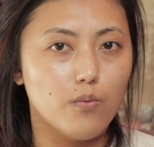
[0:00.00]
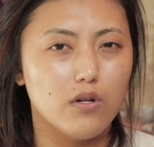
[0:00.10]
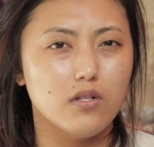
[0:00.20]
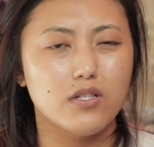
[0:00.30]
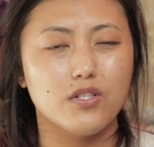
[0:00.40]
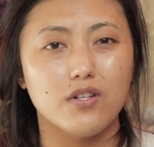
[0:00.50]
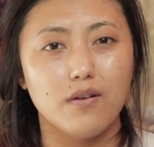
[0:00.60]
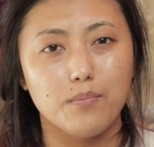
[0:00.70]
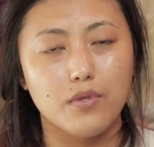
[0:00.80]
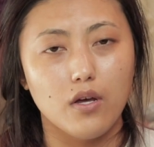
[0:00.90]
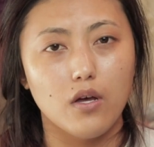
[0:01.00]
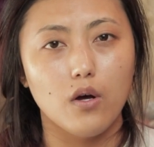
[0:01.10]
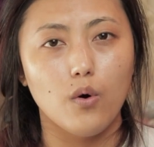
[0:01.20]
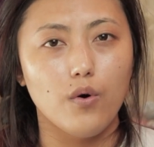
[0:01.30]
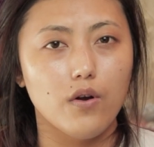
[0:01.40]
will strip
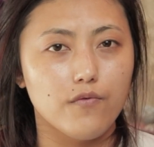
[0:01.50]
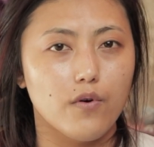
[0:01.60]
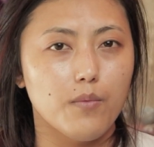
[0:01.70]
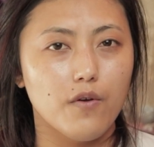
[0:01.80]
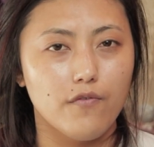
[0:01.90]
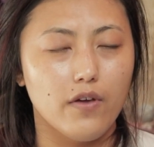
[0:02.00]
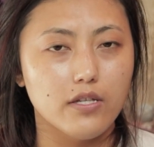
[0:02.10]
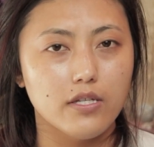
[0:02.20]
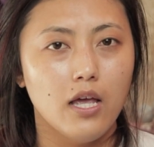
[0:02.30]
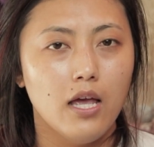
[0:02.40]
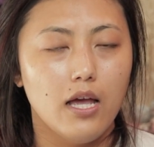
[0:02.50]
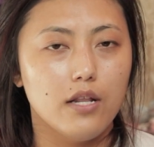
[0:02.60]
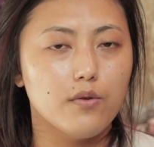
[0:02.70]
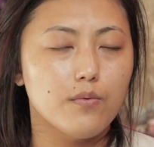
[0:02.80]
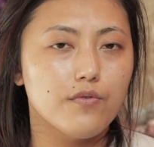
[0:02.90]
the oil from your face
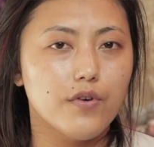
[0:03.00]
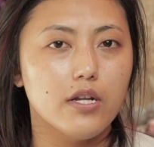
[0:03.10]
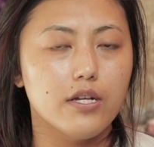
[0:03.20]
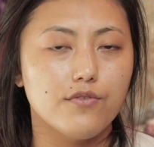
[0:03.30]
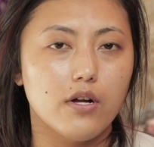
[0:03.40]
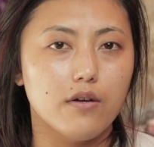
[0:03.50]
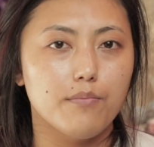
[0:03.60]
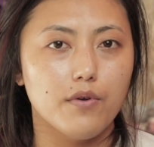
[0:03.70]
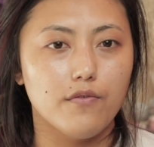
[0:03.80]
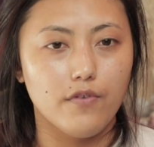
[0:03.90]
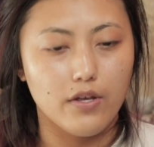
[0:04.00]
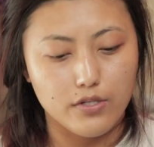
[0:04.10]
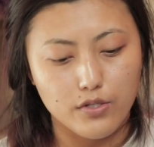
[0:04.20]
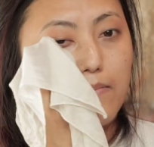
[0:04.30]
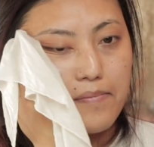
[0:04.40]
and it will really dry up your
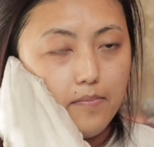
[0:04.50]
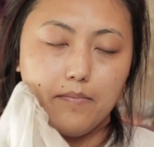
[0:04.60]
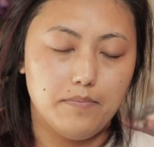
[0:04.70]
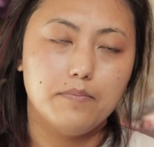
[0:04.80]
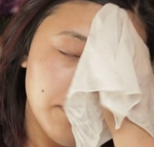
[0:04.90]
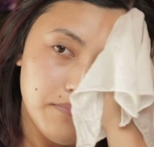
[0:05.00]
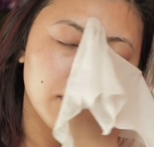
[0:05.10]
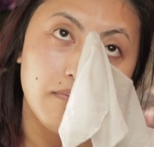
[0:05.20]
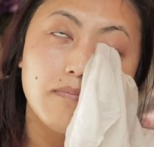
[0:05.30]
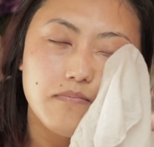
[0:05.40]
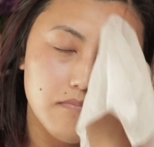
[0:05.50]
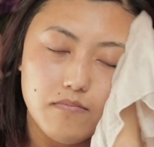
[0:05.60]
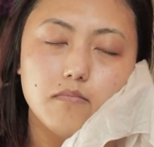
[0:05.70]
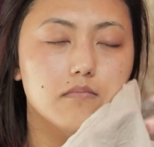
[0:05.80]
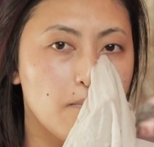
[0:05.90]
face. So I'm just gonna take the
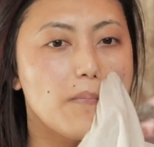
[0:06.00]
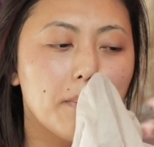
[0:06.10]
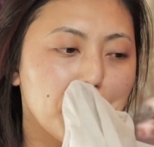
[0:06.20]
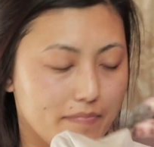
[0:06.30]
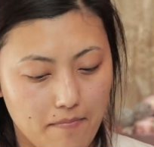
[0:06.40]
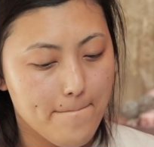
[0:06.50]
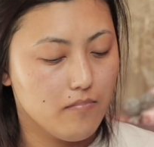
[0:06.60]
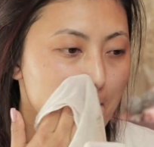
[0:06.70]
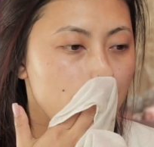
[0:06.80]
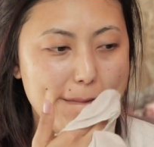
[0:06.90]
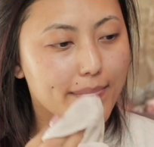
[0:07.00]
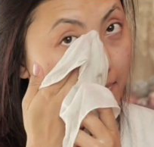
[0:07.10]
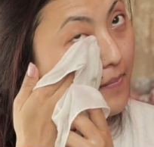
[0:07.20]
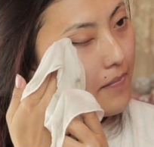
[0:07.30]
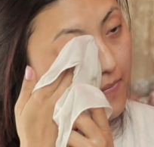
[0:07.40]
cloth and
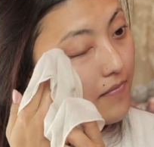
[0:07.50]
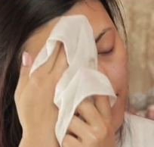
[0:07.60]
cleanse my